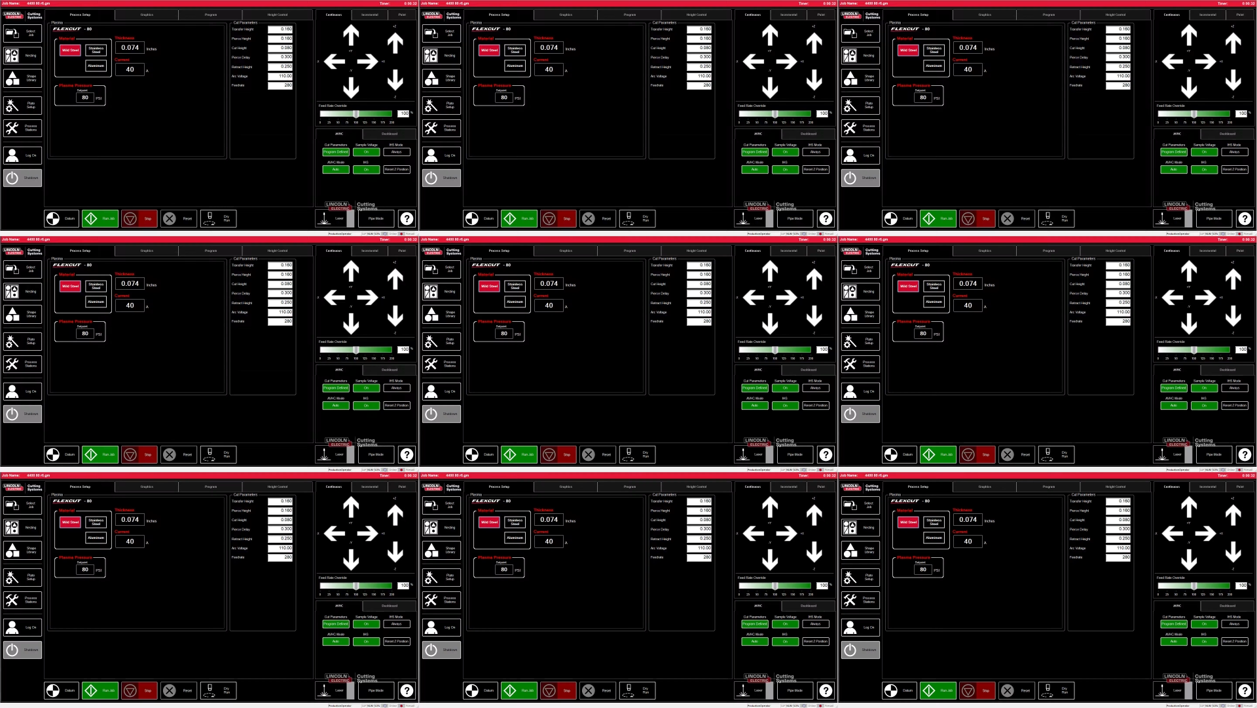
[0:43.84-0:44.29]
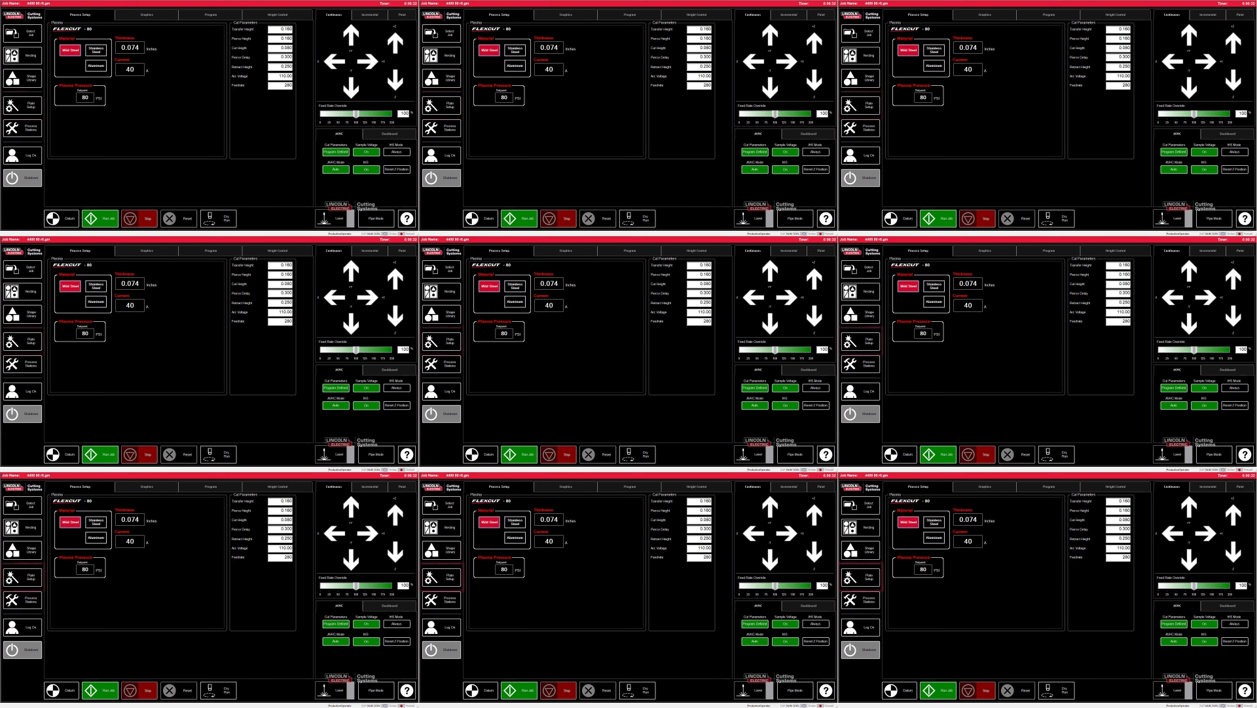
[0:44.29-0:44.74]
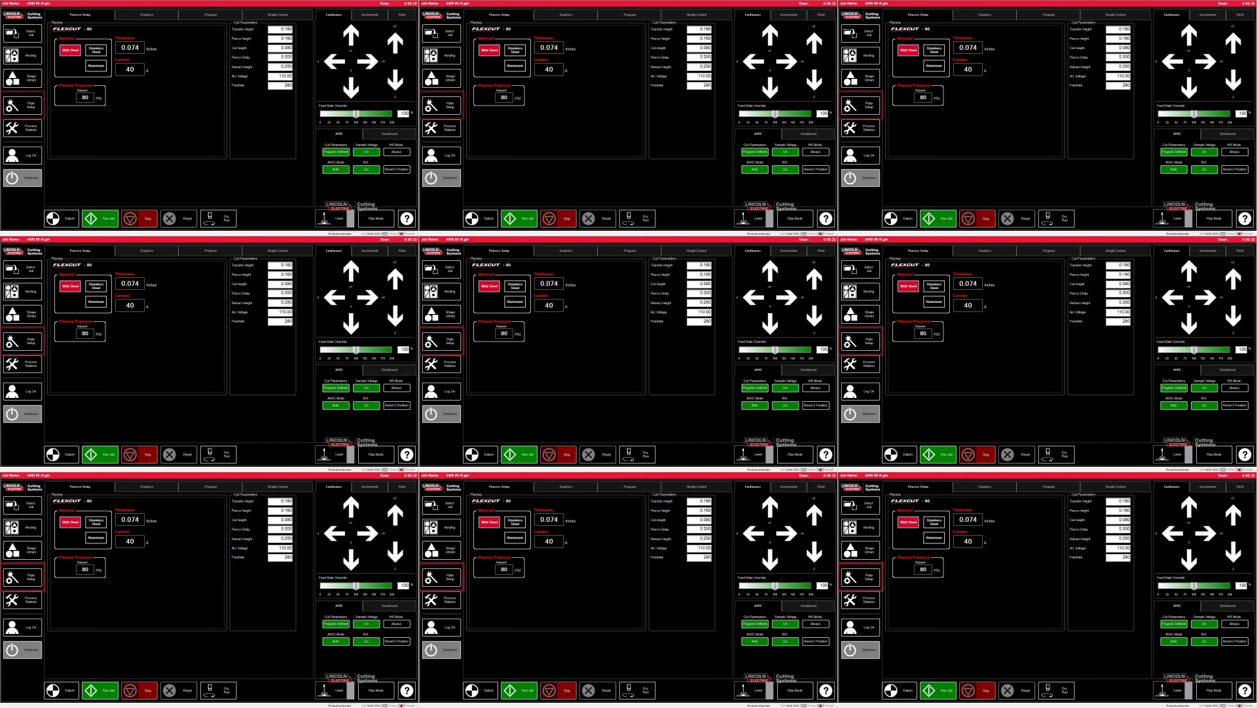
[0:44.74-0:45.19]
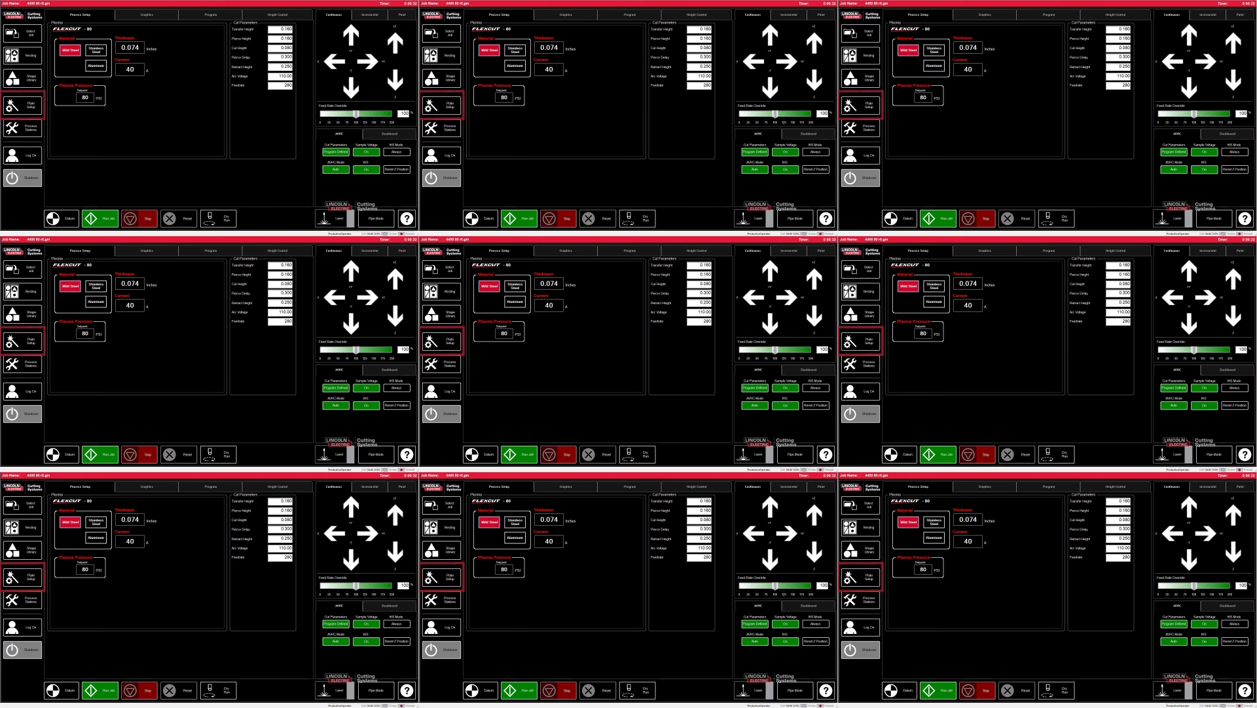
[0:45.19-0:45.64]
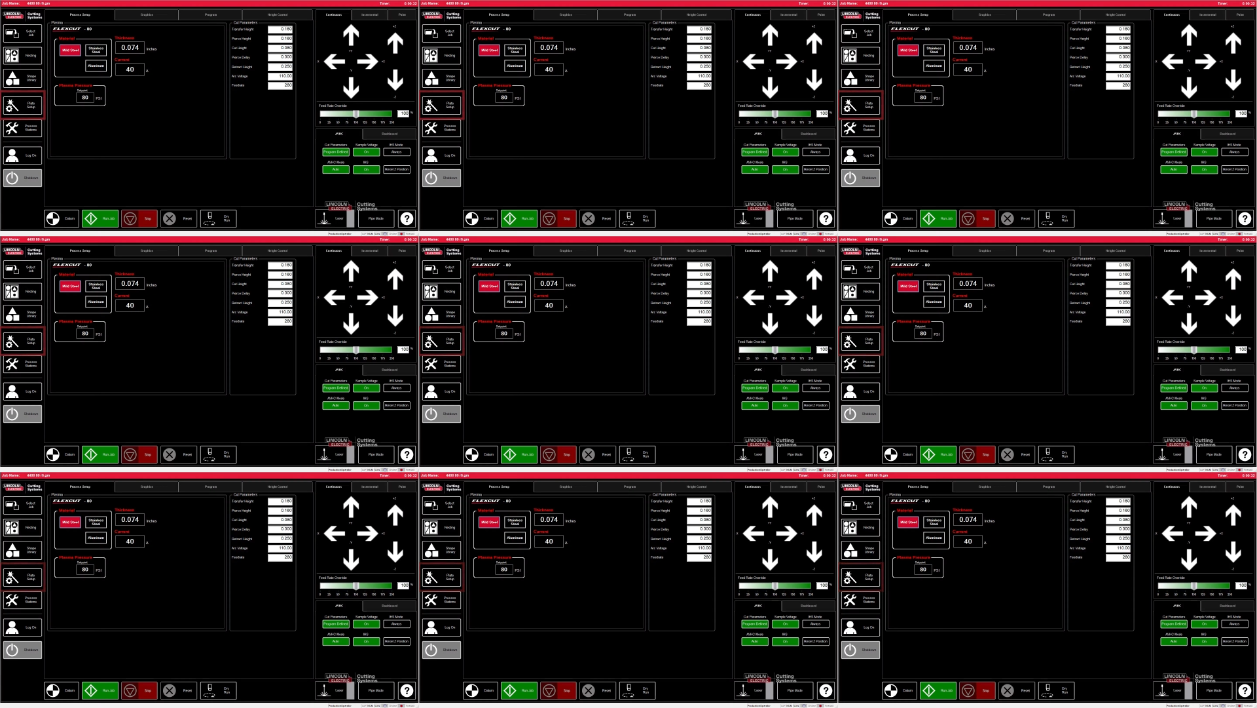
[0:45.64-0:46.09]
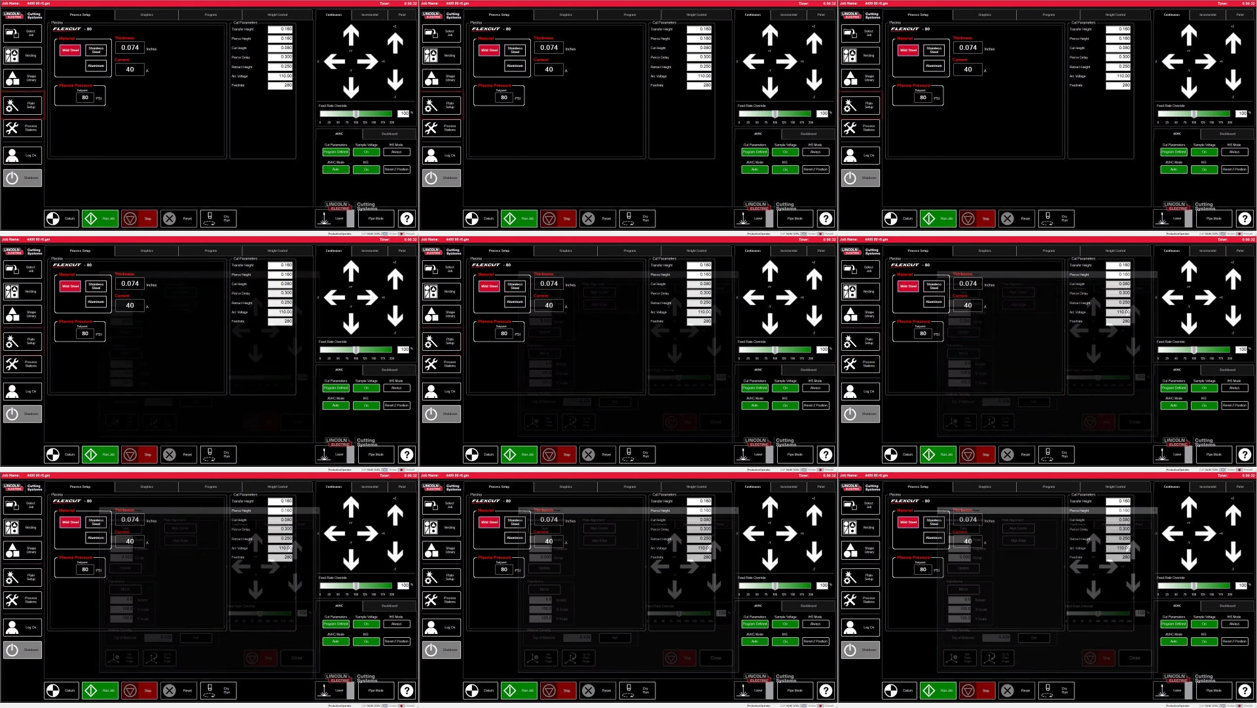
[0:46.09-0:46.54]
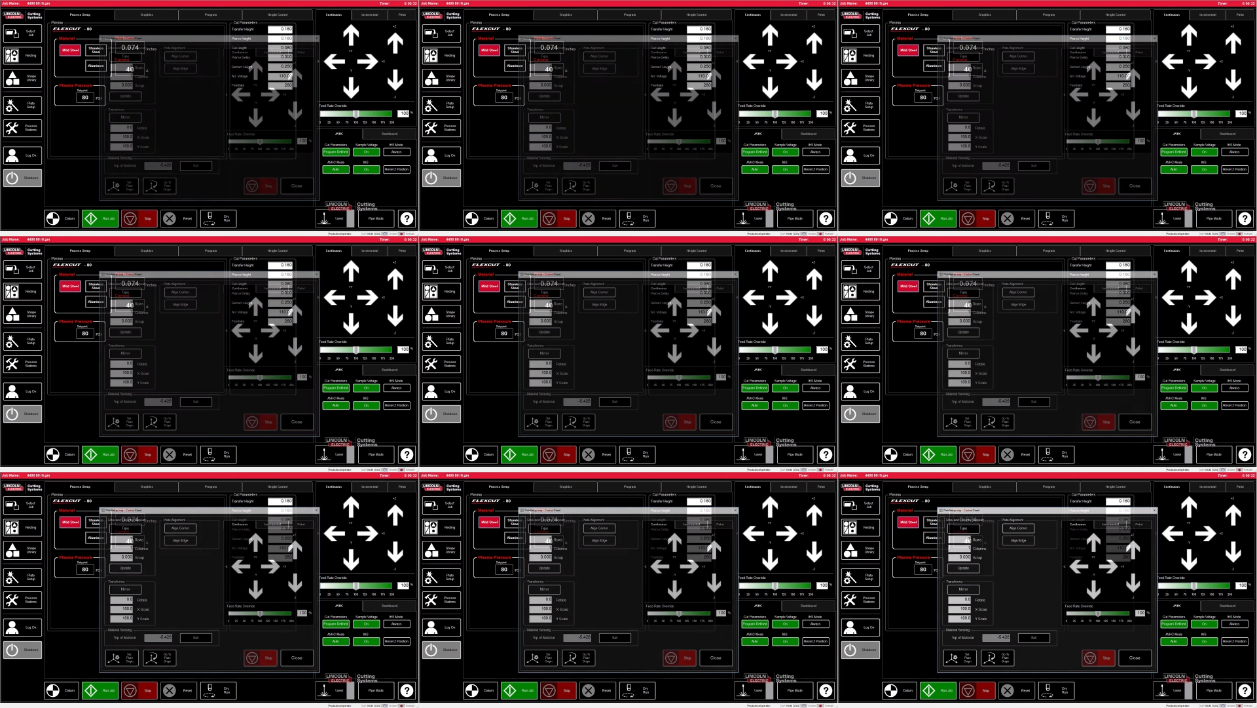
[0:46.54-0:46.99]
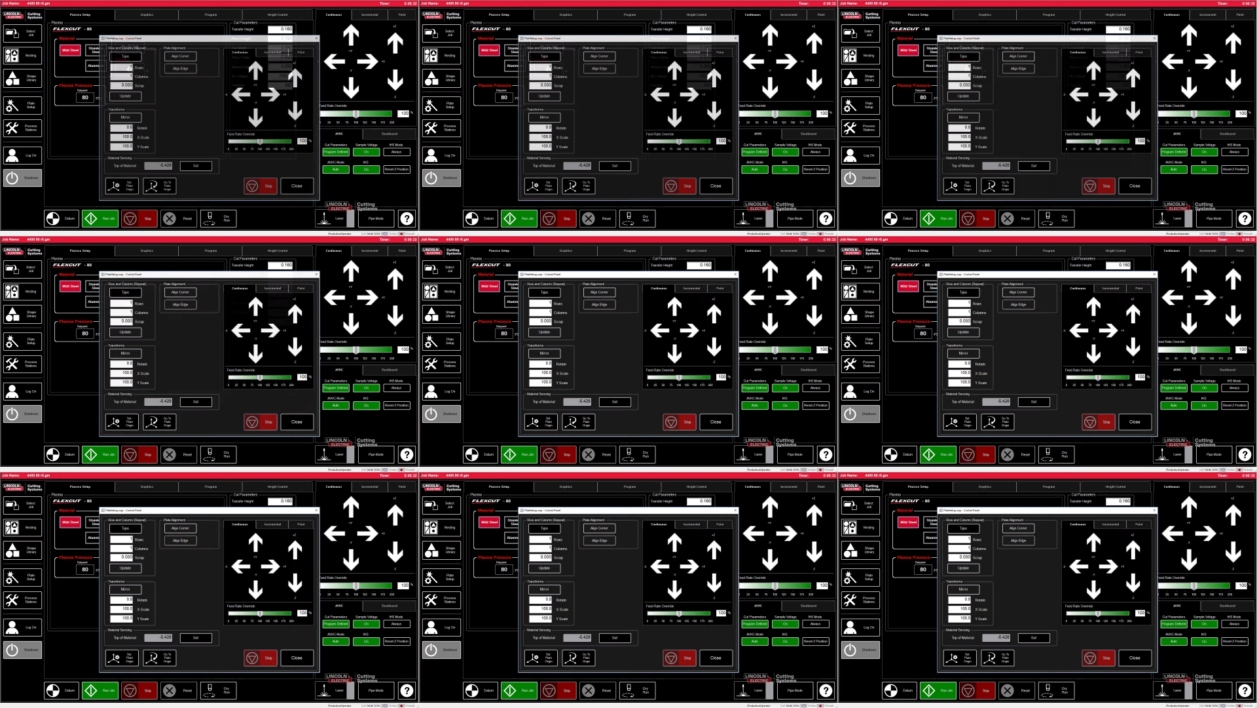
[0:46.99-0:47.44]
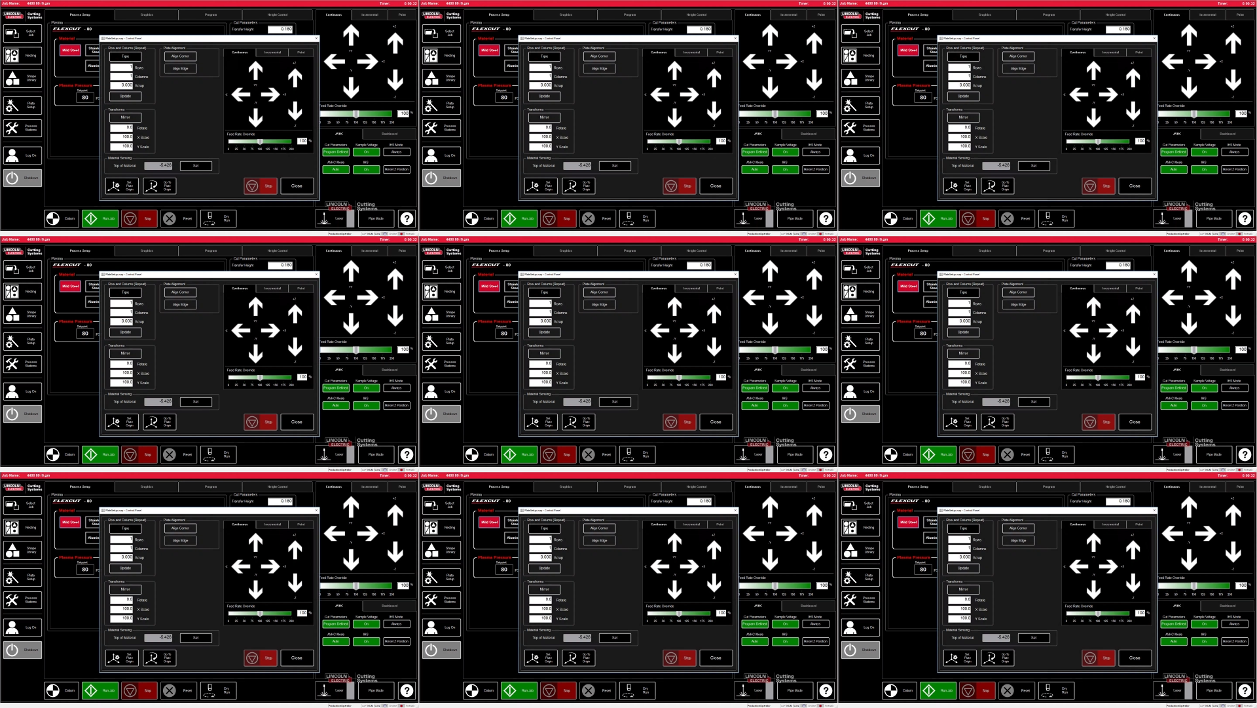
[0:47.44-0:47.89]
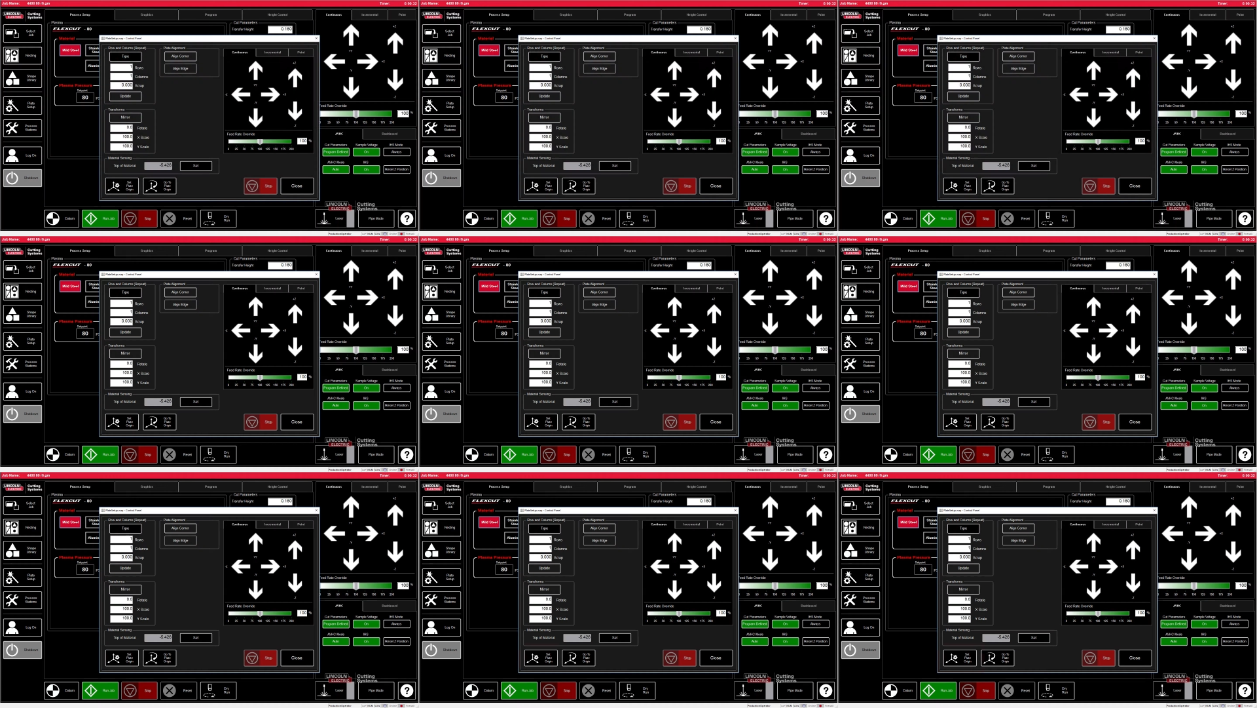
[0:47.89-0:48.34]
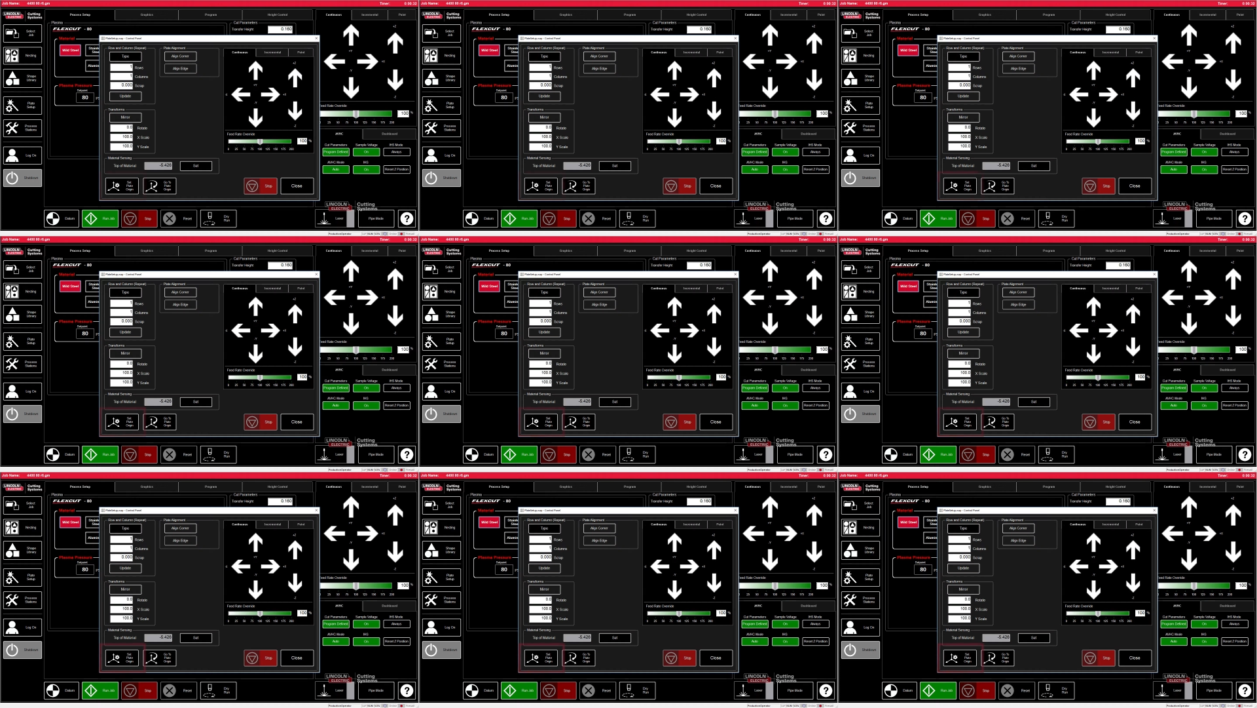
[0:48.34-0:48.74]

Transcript: (no speaker visible)